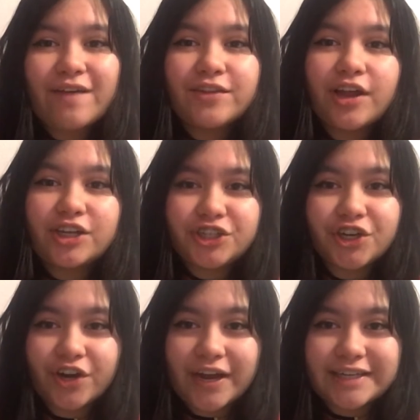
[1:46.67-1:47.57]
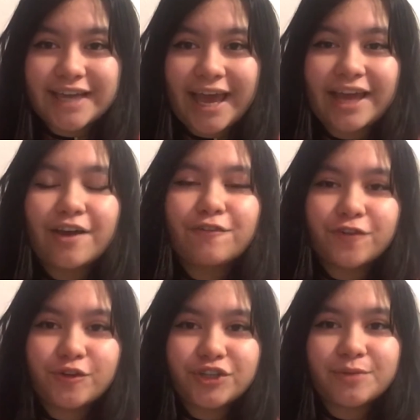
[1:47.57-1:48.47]
a lot of sugar intake,
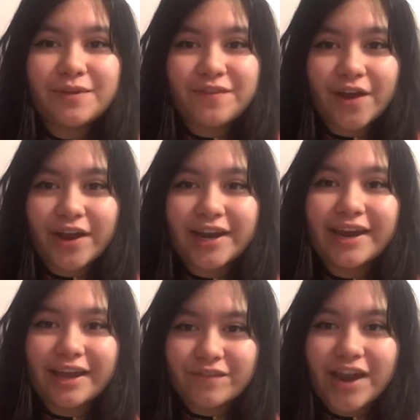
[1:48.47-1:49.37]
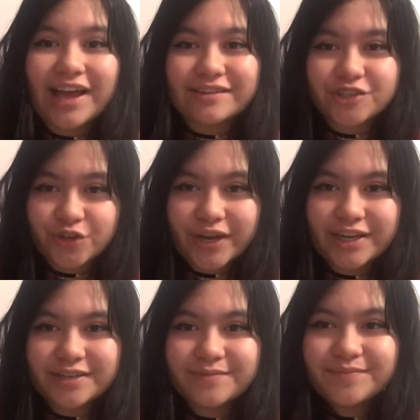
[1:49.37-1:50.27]
fruit should be varied and given as a
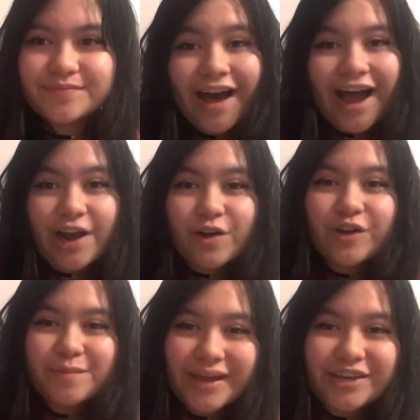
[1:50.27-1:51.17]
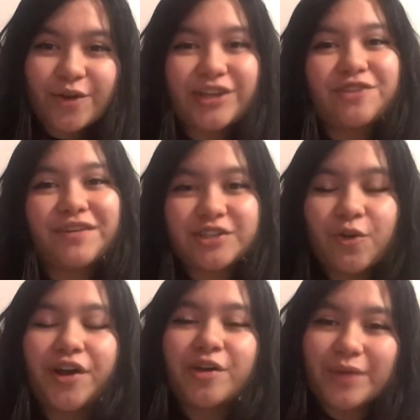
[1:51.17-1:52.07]
treat. I recommend going to
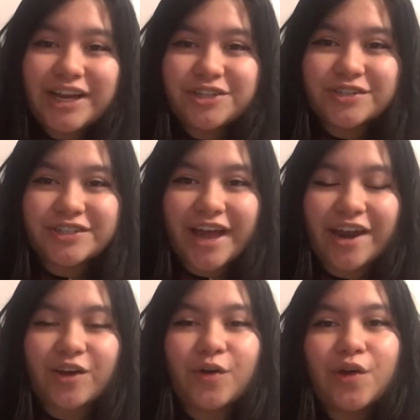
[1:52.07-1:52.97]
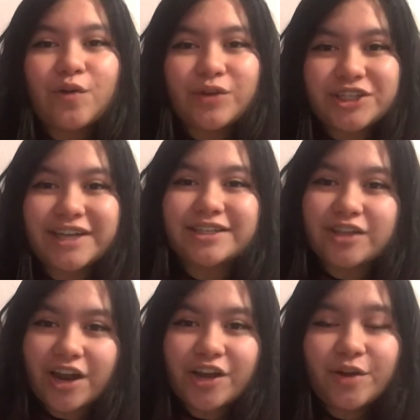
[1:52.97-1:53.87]
Victoria Raechel's channel, which she has a
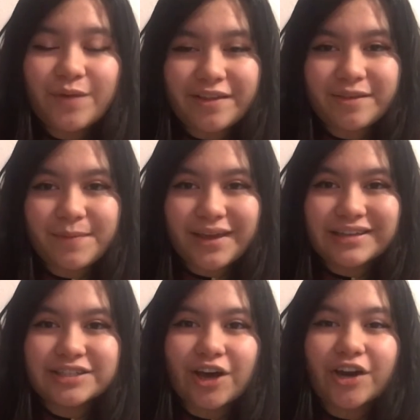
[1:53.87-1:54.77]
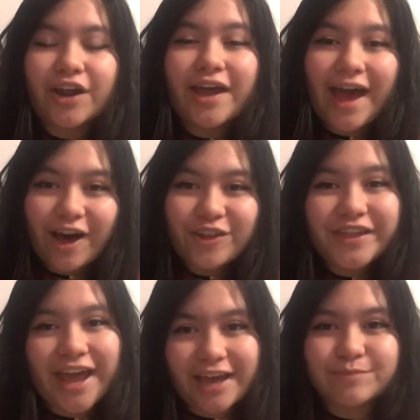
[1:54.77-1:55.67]
lot of good recipes on
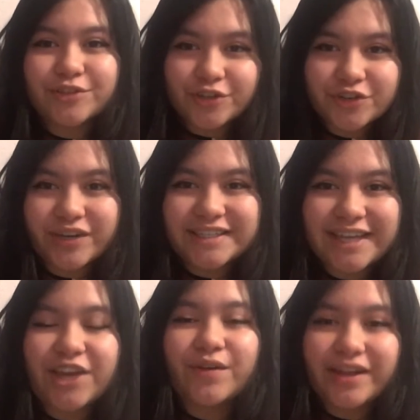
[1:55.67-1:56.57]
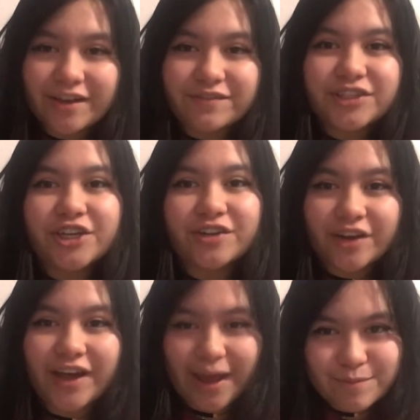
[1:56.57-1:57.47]
healthy hamster treats that you can give to your
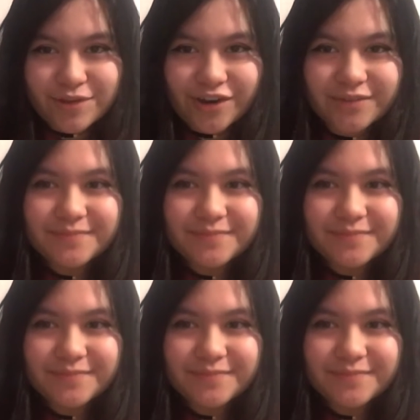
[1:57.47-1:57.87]
little hamster.